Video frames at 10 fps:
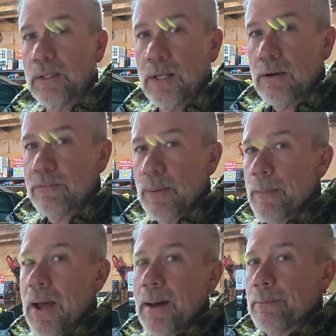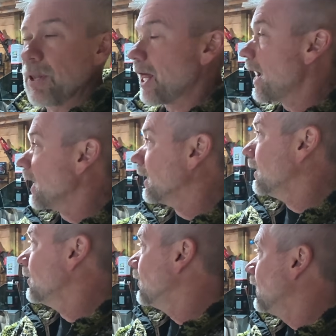Loved the matte
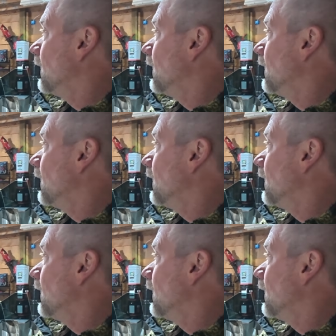black.